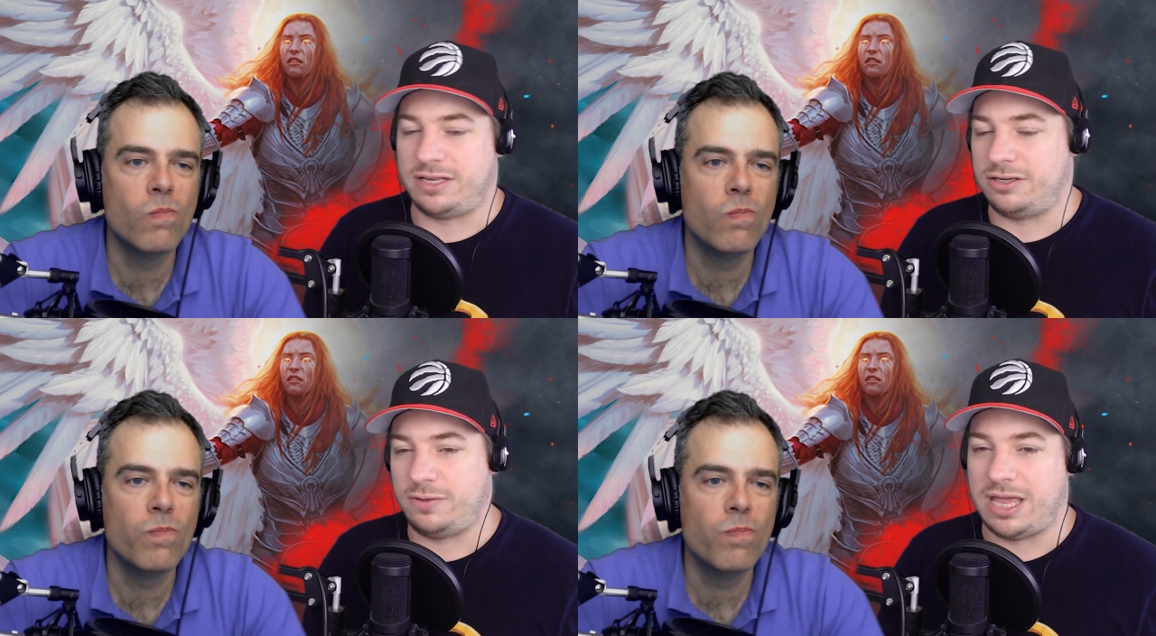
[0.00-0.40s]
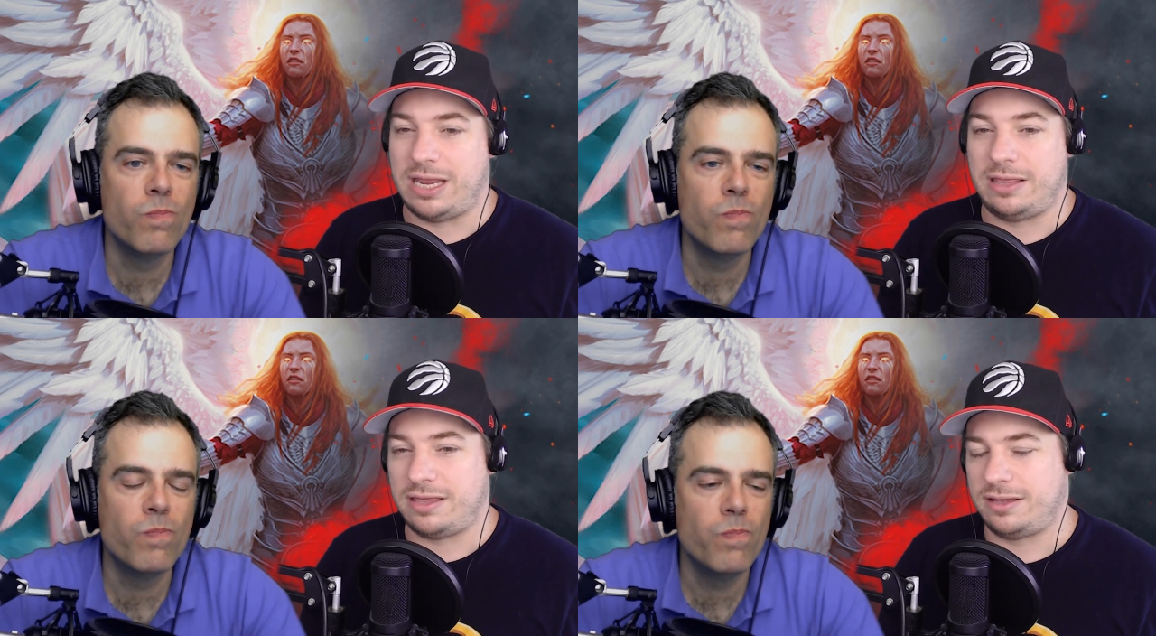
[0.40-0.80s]
Speaker 1: not doing
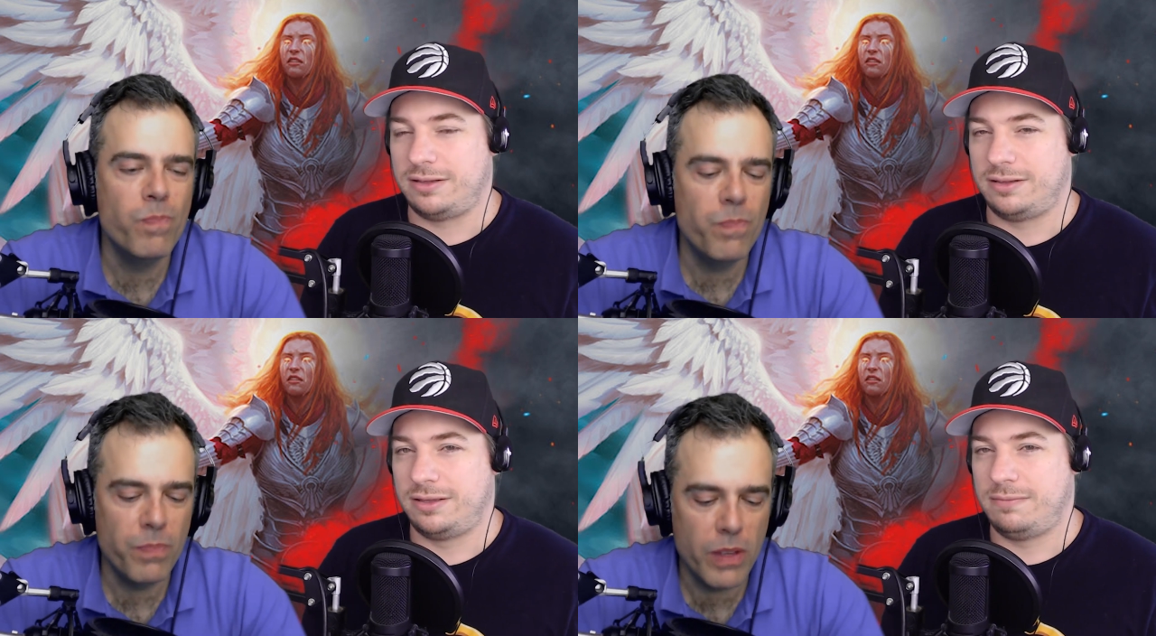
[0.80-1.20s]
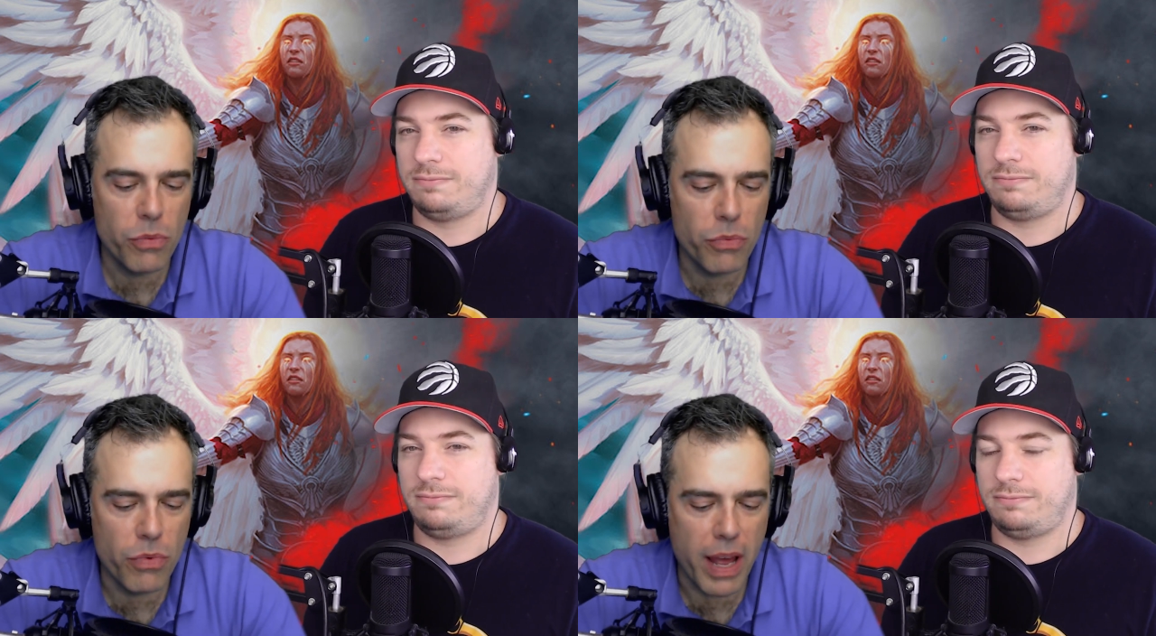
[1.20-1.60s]
anything.
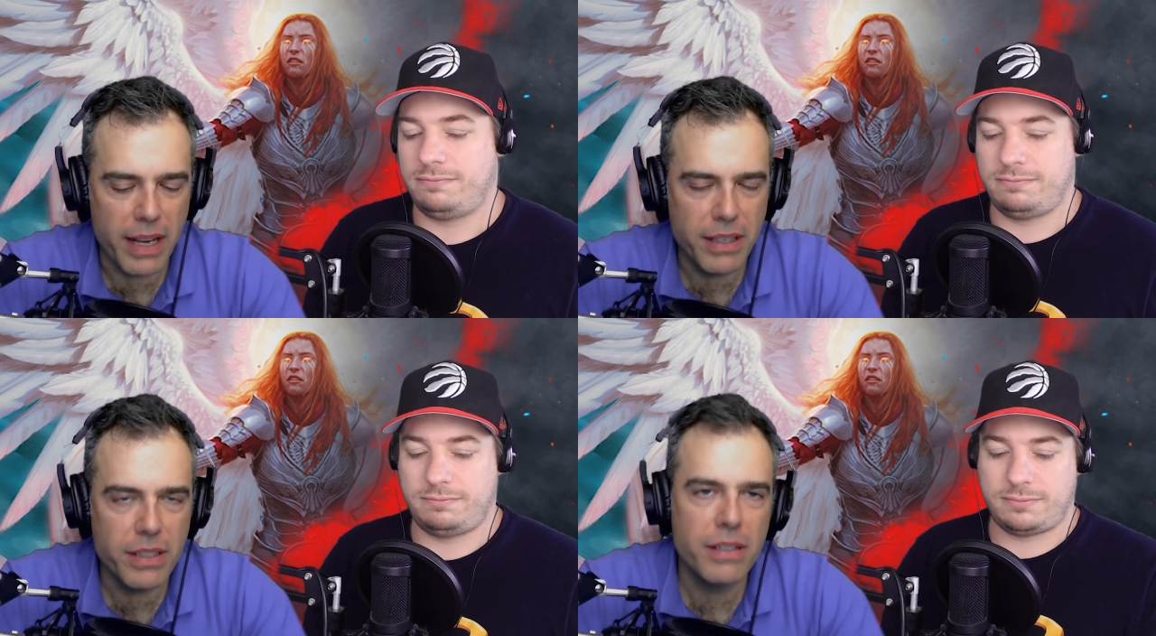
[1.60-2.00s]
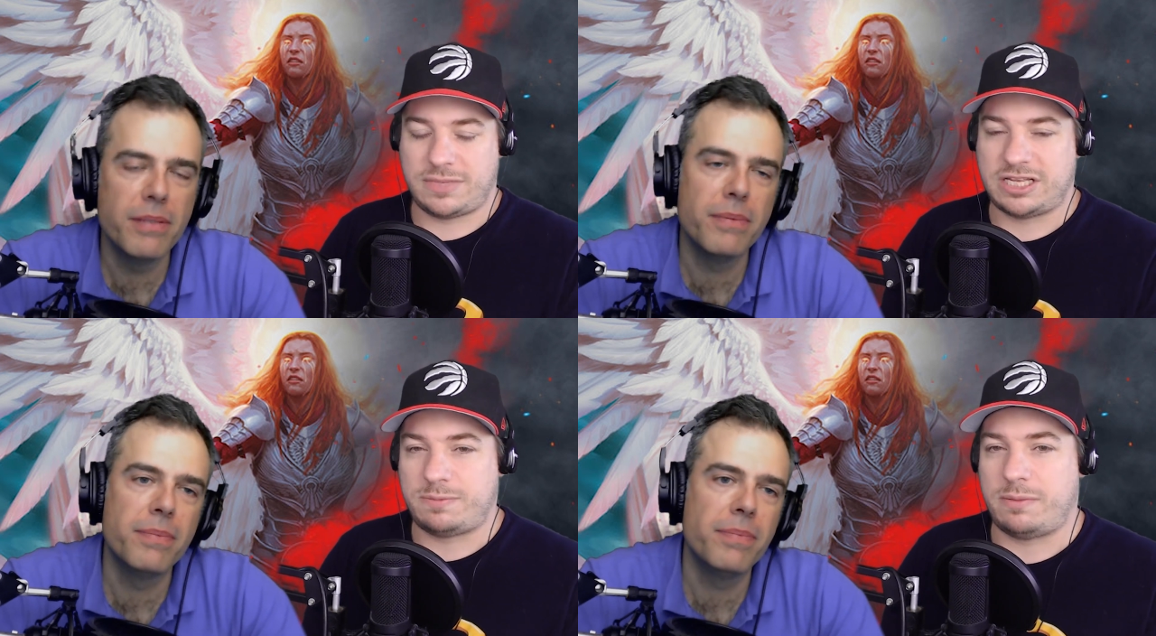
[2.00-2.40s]
Speaker 2: Right.
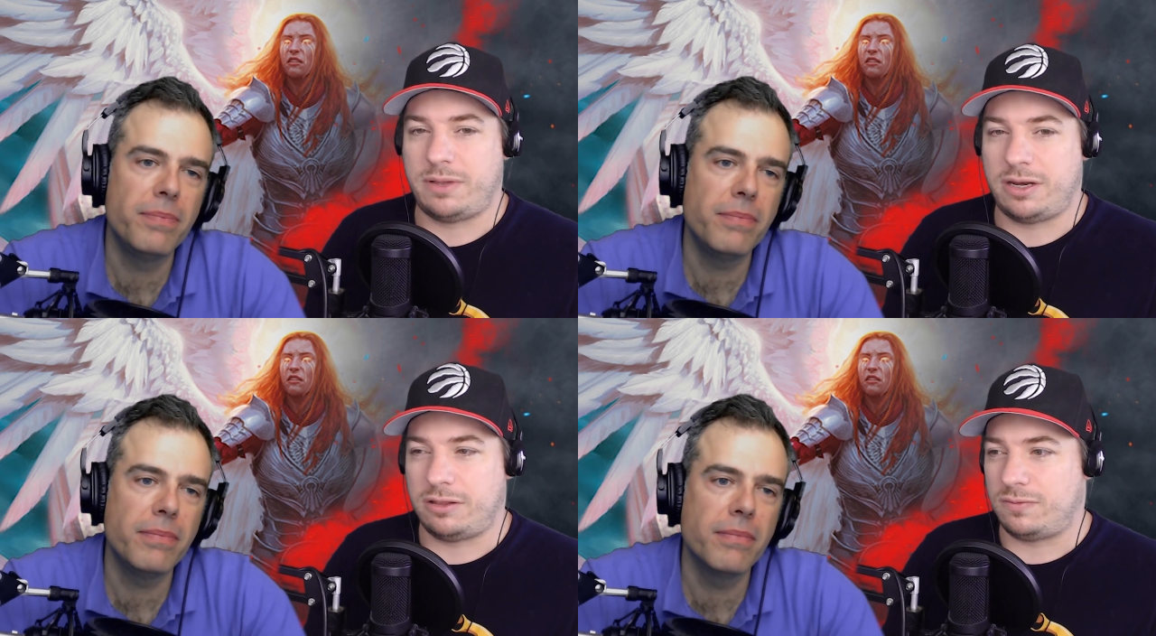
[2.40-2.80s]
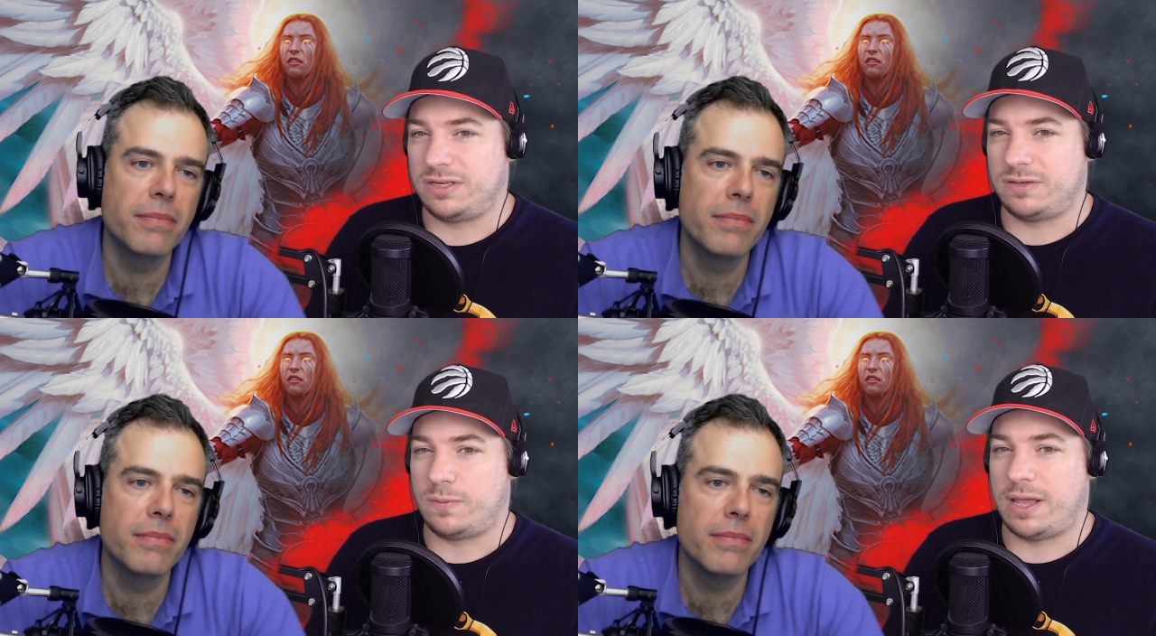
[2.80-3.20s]
Speaker 1: That's probably another
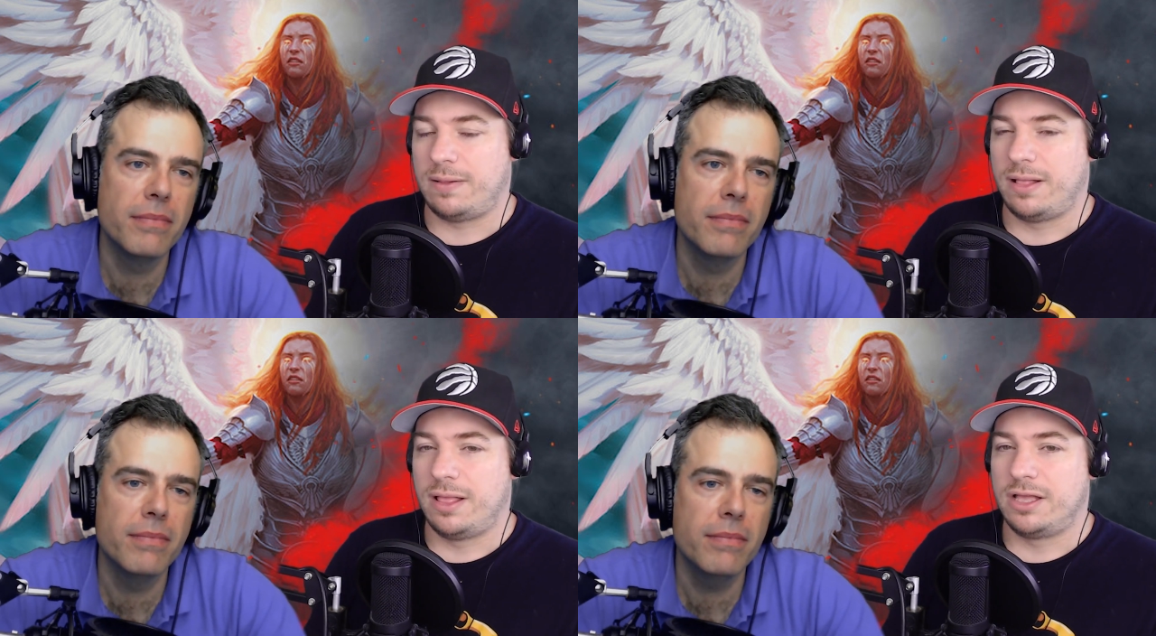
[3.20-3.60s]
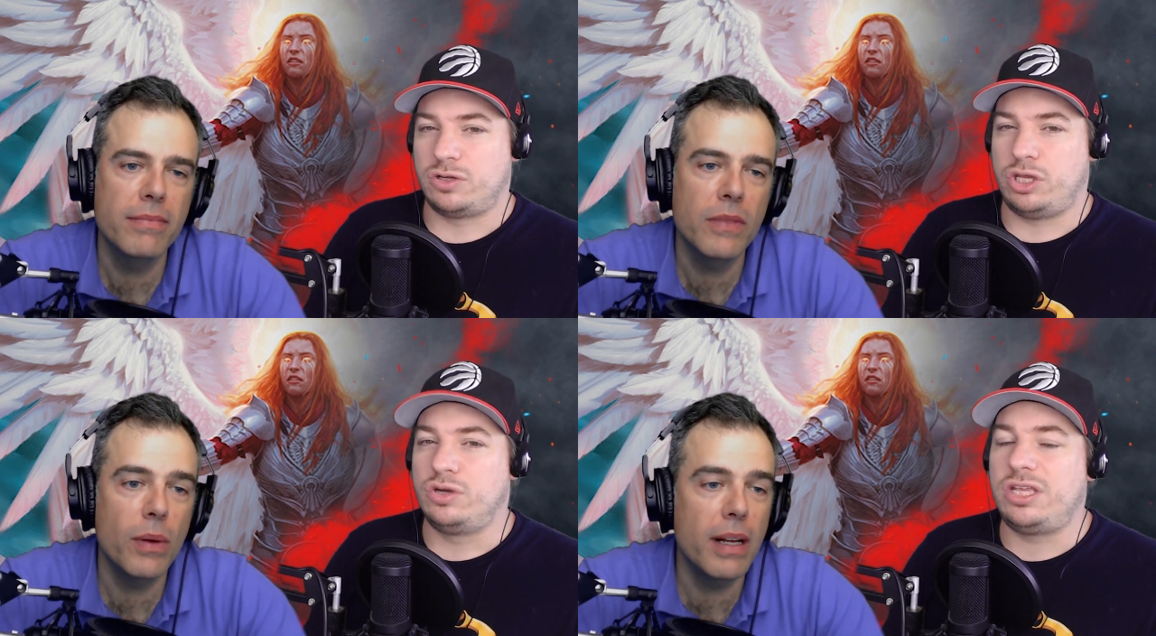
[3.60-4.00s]
reason why. So
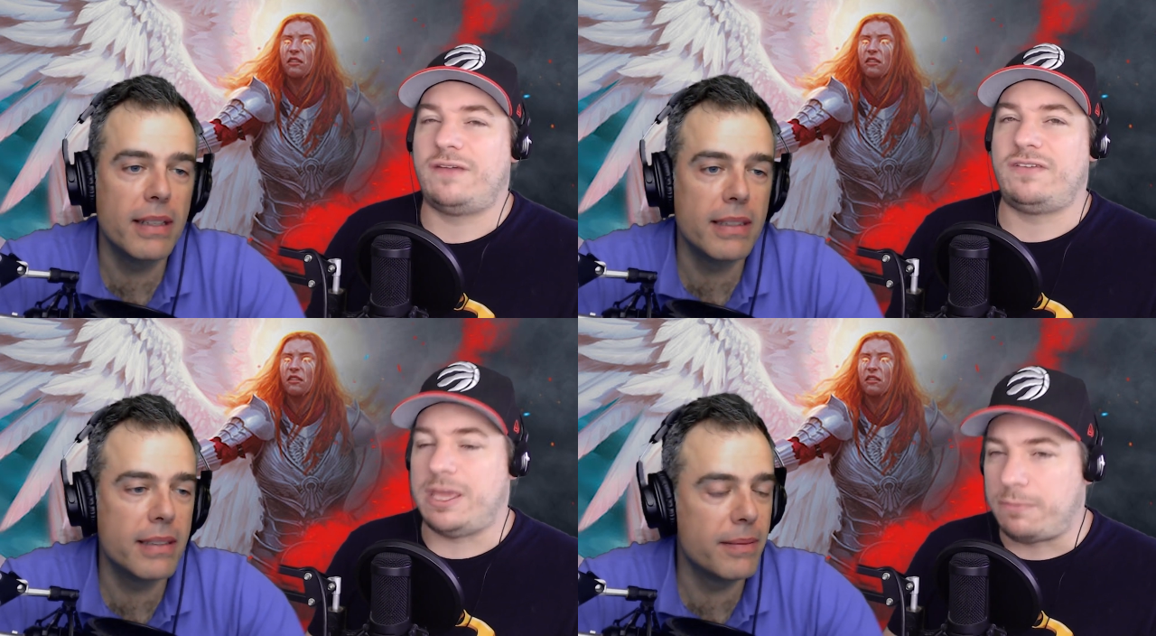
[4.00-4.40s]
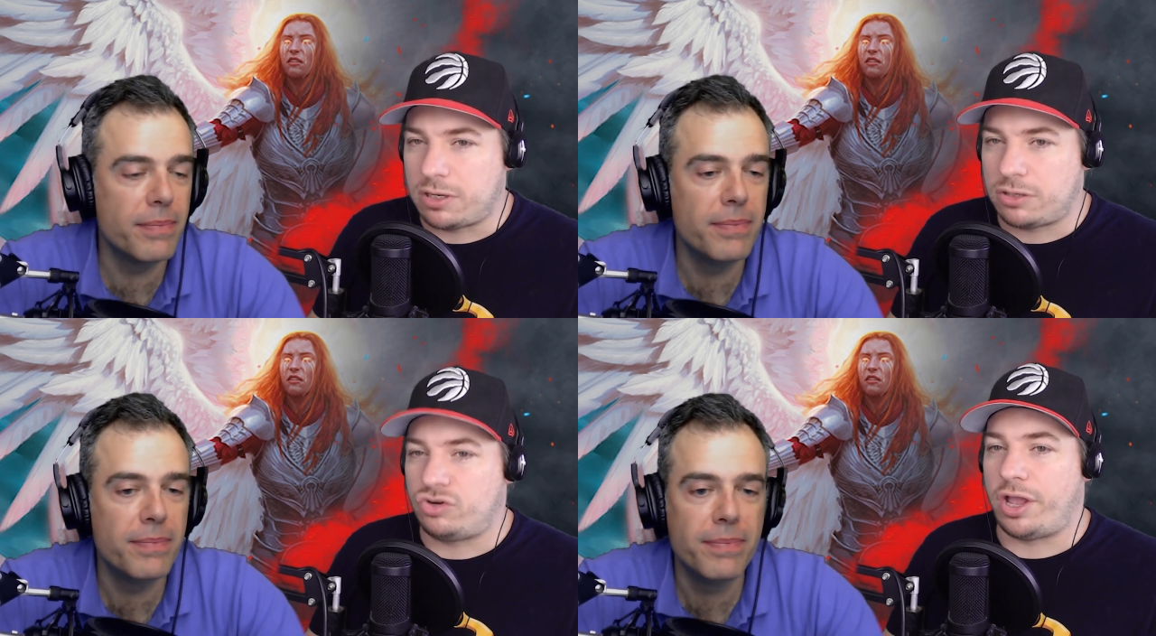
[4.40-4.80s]
usually you have to keep
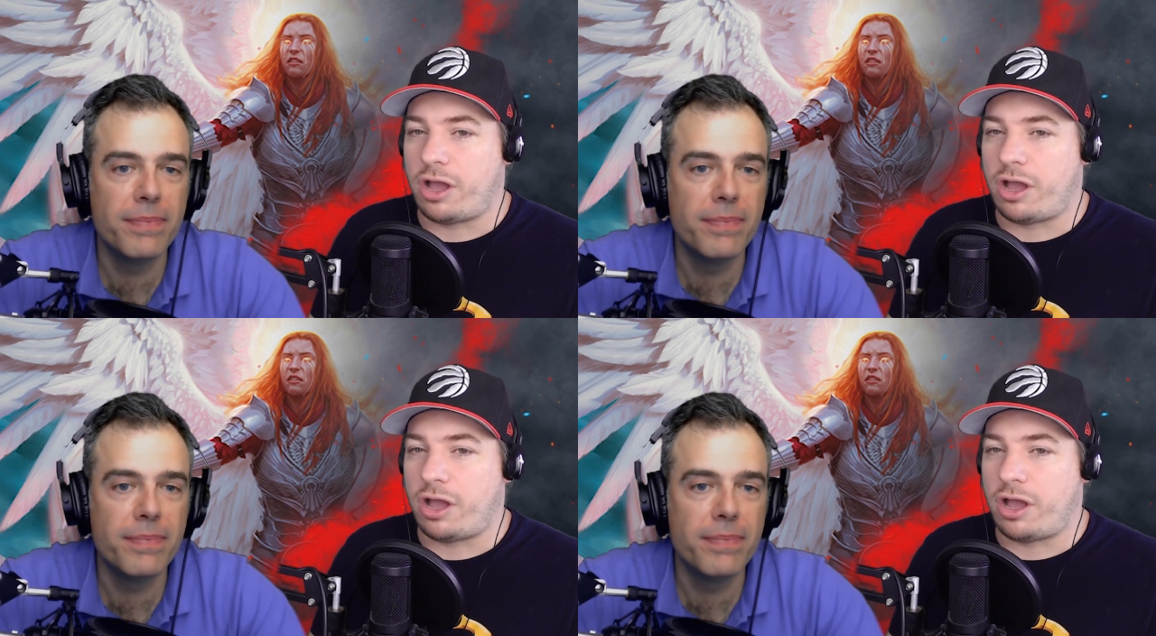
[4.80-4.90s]
drawing